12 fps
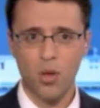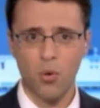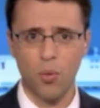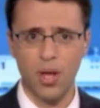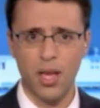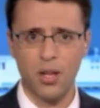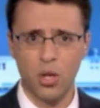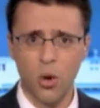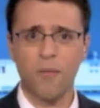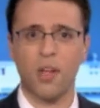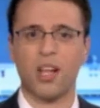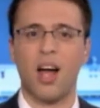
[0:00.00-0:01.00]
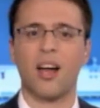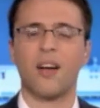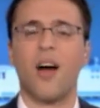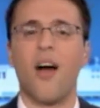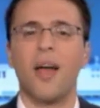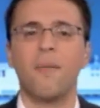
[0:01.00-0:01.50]
We do have the clock.
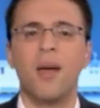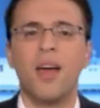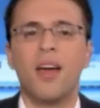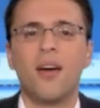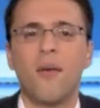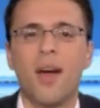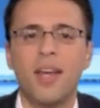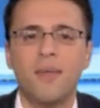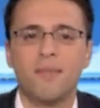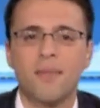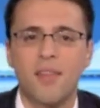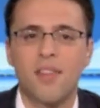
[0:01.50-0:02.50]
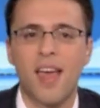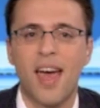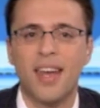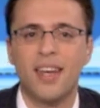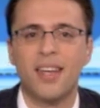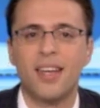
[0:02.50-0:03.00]
All right. Ready,
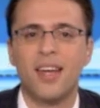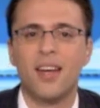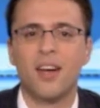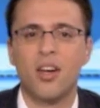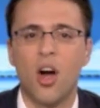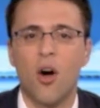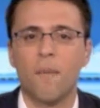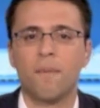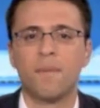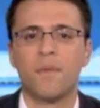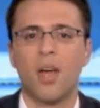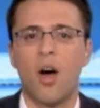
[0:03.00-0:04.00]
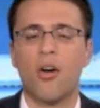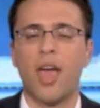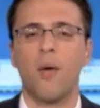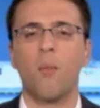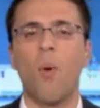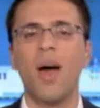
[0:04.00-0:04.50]
set, go.
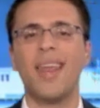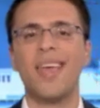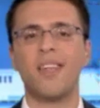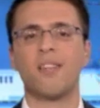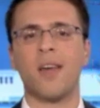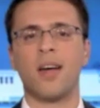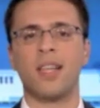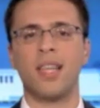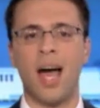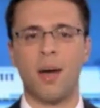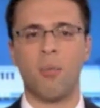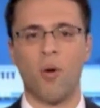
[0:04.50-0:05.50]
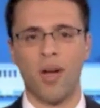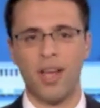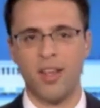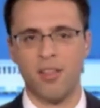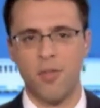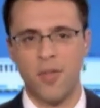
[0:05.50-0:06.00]
Okay, what is Libor?
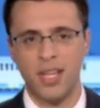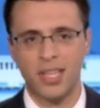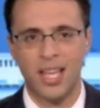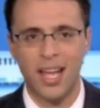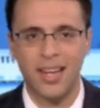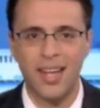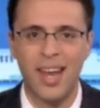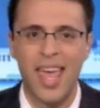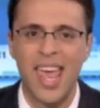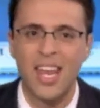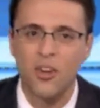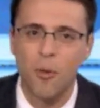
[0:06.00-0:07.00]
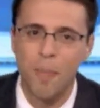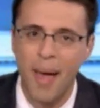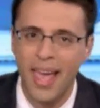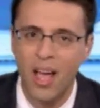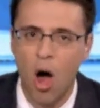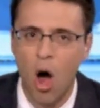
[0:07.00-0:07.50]
It is the London
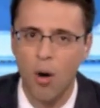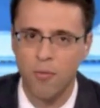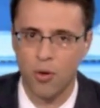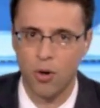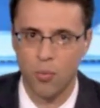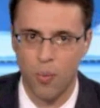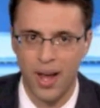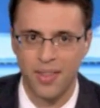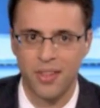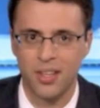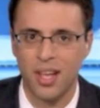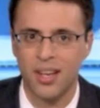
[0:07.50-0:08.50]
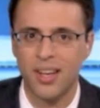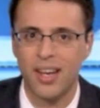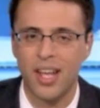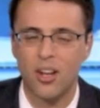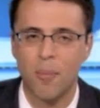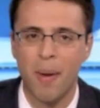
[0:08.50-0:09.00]
Interbank Offered Rate, the London
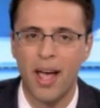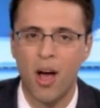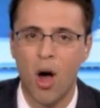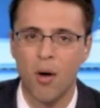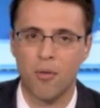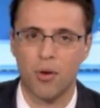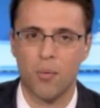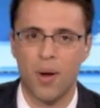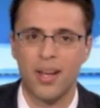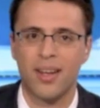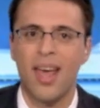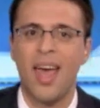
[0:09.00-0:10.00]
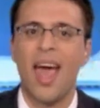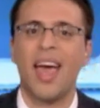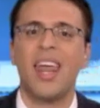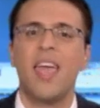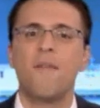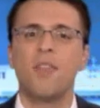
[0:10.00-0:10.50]
Interbank Offered Rate.
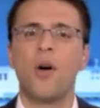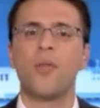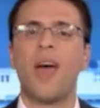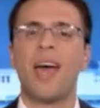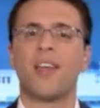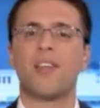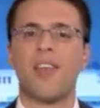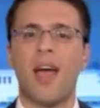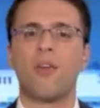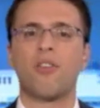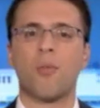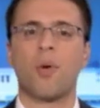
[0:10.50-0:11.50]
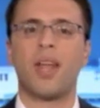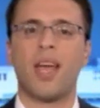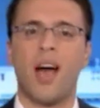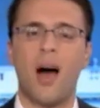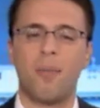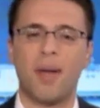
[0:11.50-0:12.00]
And even though that sounds really
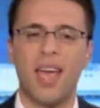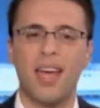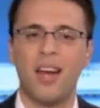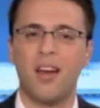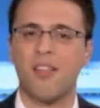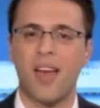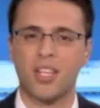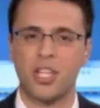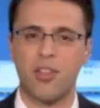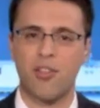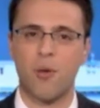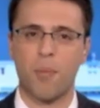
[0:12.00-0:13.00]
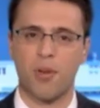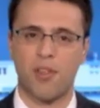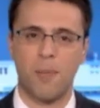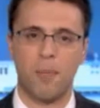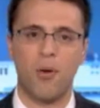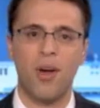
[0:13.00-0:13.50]
complicated, it's actually super
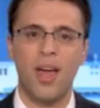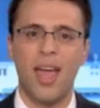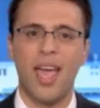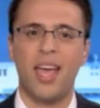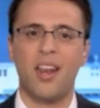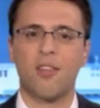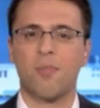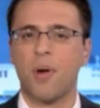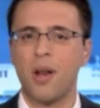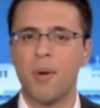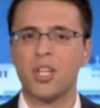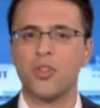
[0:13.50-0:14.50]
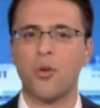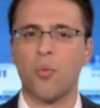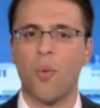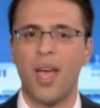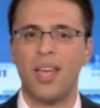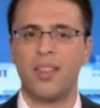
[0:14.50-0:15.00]
simple. It is pretty much the
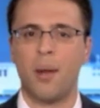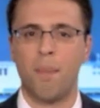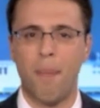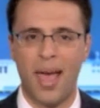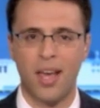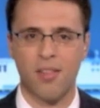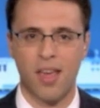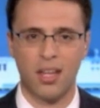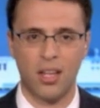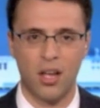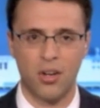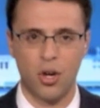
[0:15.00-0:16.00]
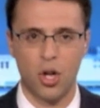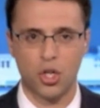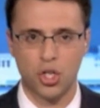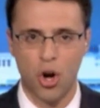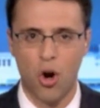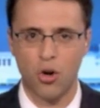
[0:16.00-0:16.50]
rate that banks in London
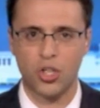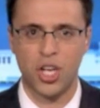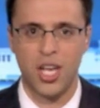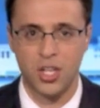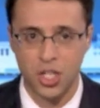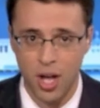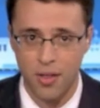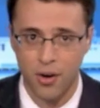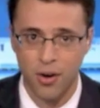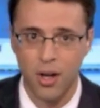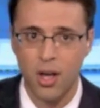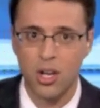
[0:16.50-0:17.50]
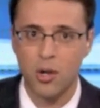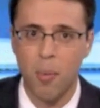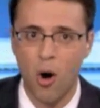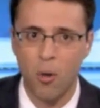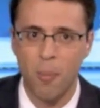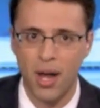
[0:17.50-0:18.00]
charge each other to
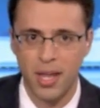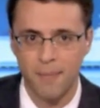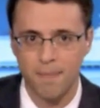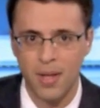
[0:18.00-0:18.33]
borrow money.